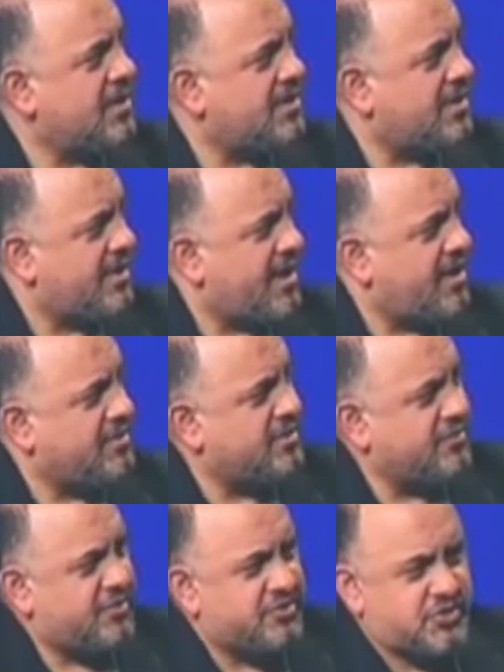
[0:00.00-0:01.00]
And
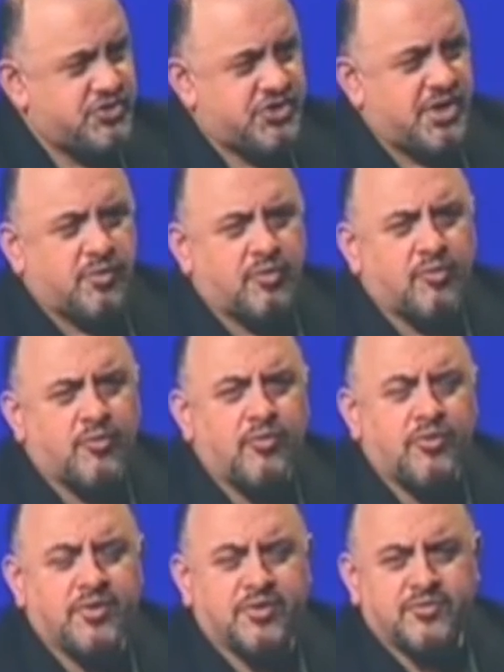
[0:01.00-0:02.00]
if there's a general
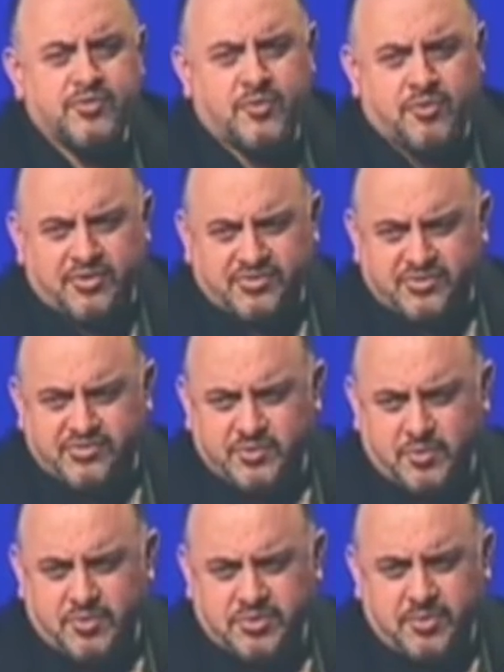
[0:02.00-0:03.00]
rule that crosses in
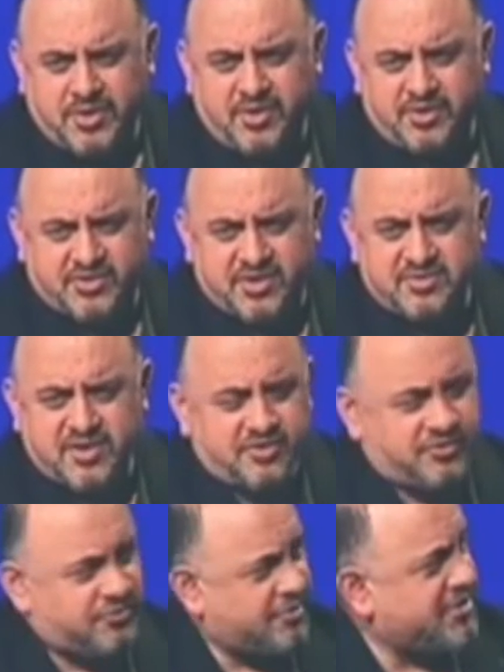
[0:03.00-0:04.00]
orthopedics and
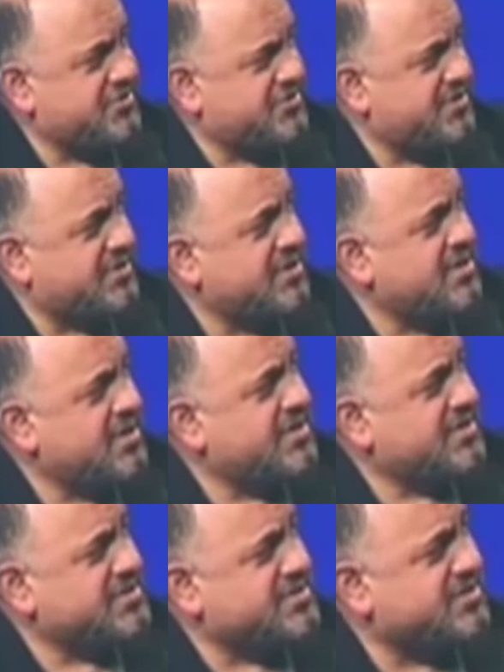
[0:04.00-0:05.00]
dentistry is
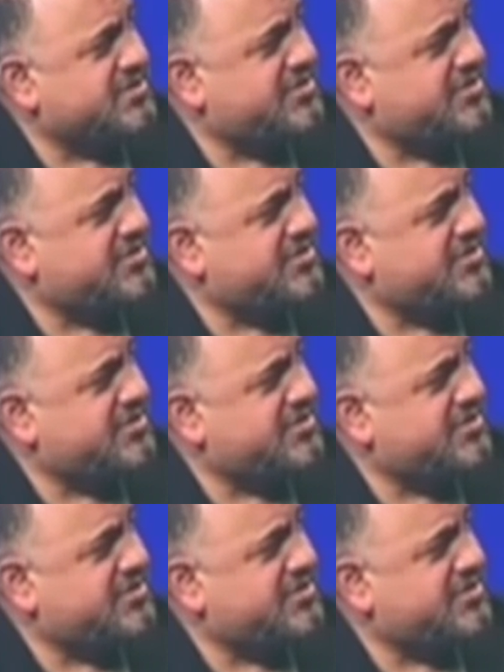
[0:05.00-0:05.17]
that